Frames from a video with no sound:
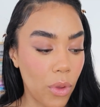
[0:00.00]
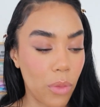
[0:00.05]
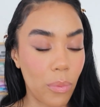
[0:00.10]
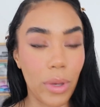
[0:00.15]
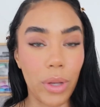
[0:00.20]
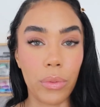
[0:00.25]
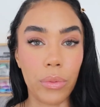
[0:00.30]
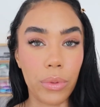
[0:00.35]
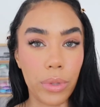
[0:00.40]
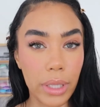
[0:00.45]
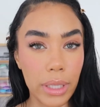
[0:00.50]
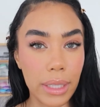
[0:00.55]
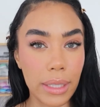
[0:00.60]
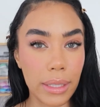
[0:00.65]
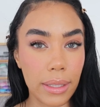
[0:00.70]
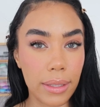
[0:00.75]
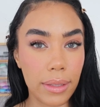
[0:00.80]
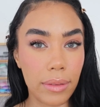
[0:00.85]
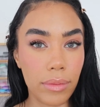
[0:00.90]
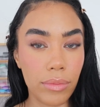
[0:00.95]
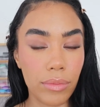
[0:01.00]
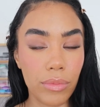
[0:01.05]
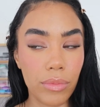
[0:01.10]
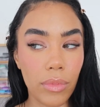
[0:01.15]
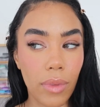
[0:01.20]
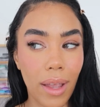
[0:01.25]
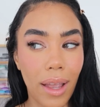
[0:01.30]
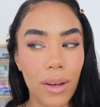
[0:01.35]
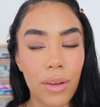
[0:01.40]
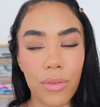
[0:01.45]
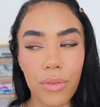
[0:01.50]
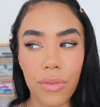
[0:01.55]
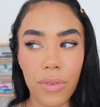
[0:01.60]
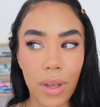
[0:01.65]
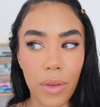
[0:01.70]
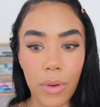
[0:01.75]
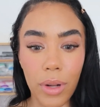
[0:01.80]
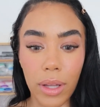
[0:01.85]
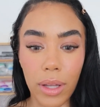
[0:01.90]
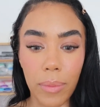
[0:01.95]
with my recent kind of
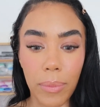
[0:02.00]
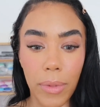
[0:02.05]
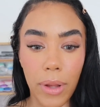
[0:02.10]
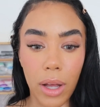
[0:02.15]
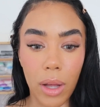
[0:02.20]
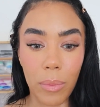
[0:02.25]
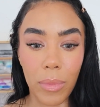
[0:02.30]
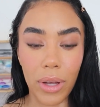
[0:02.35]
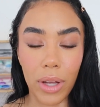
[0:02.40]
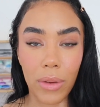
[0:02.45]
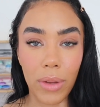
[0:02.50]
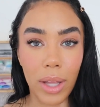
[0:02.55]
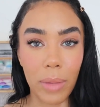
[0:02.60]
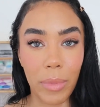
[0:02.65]
favorite lip combo.